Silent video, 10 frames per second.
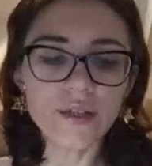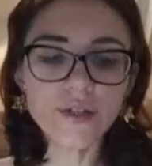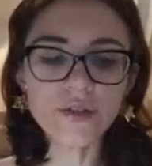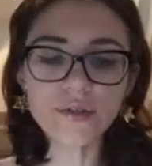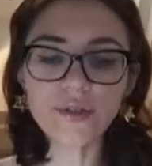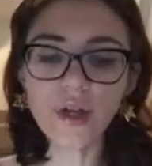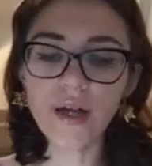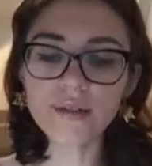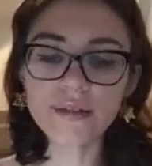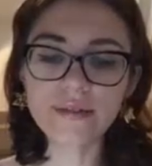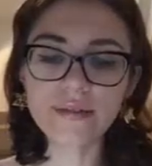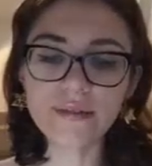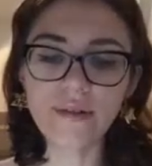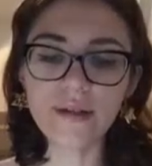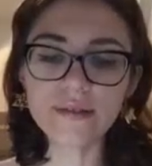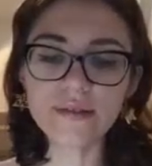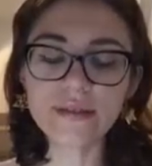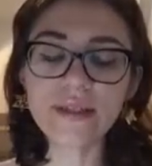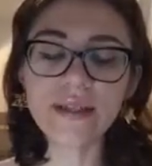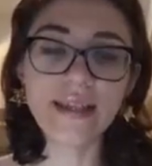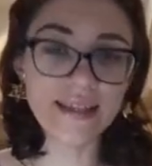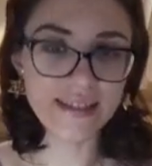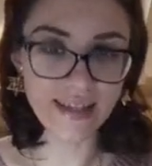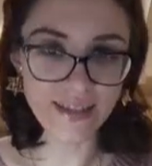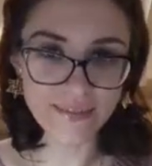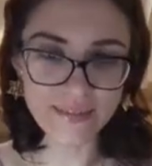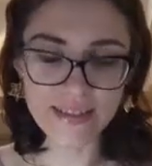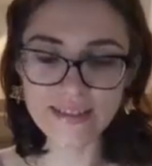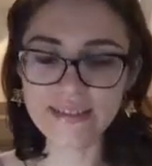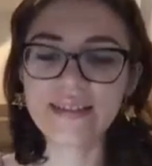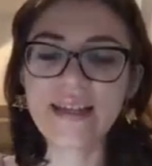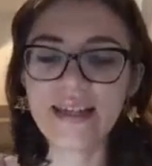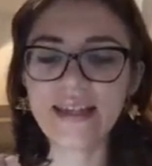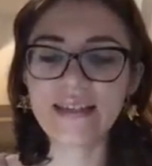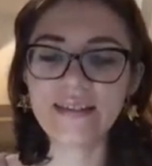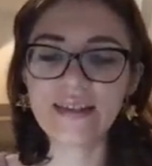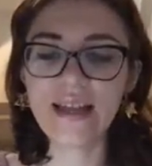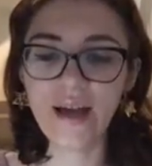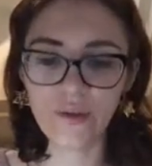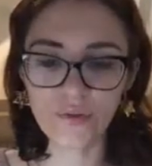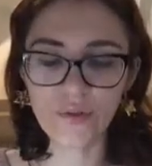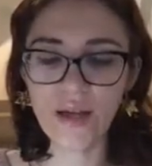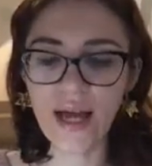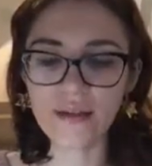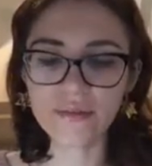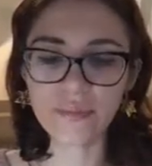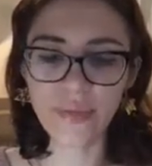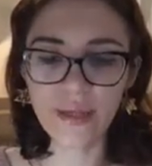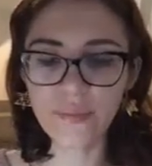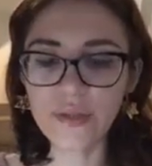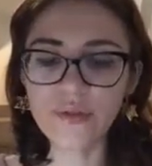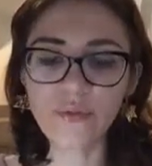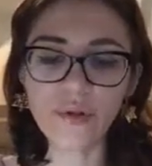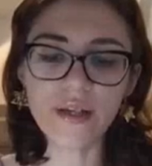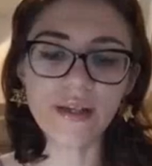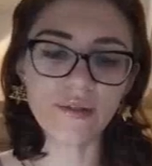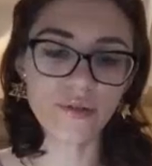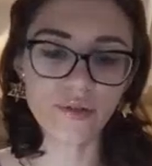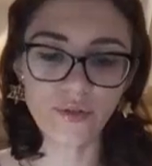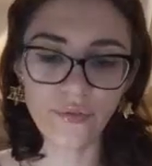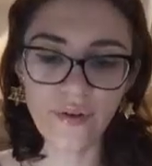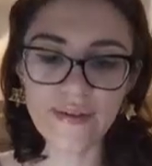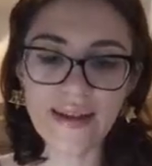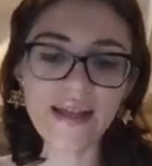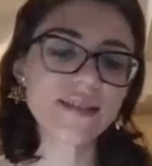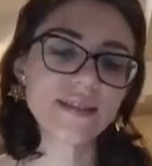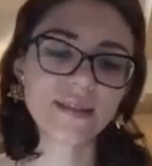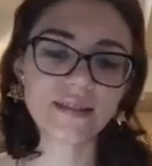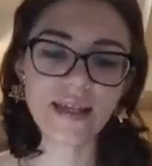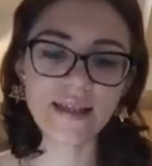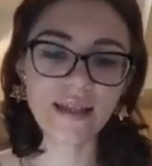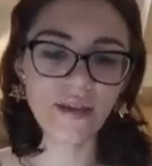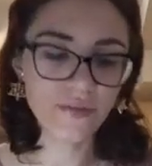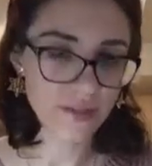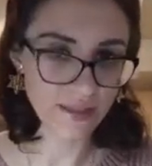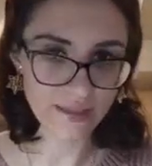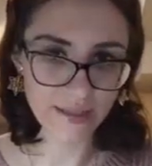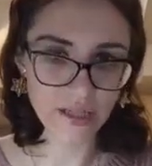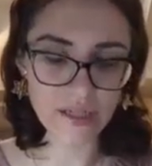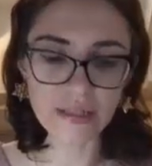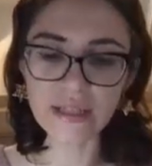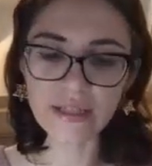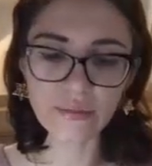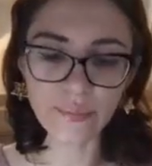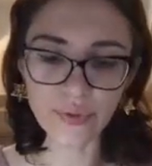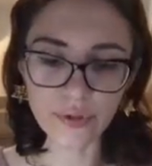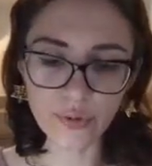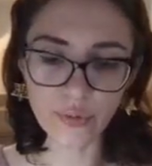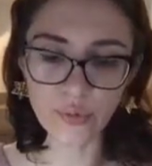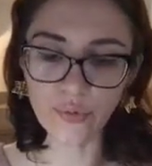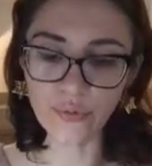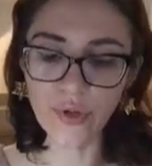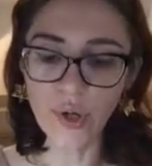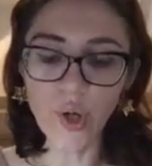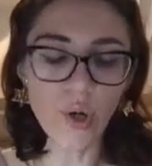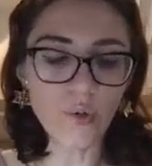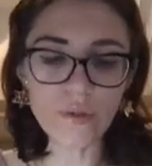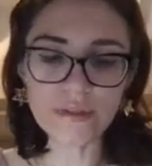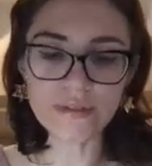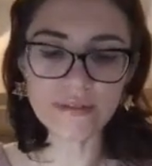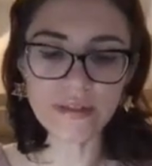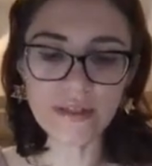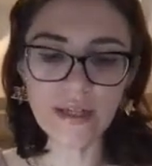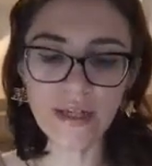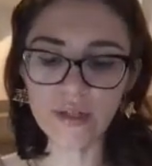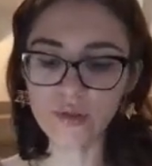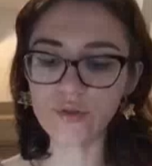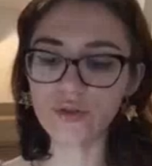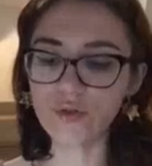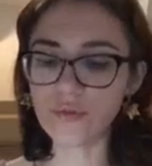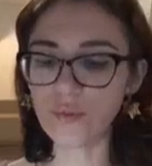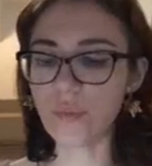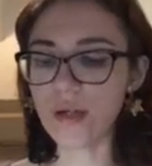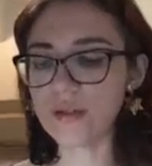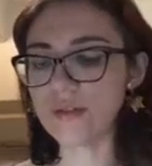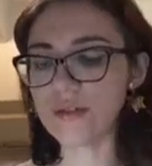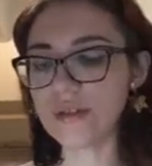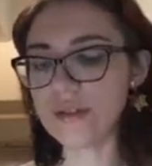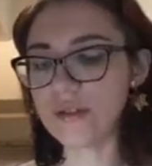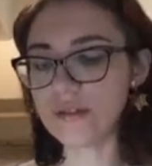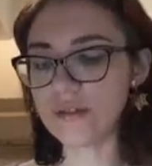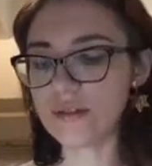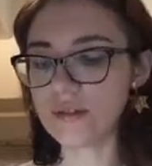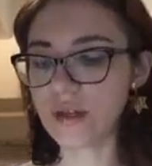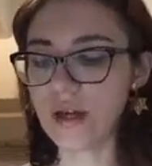You're not wealthy enough, let's say, now to have a baby. You're working on your finances. They definitely gonna improve within a year or two, but this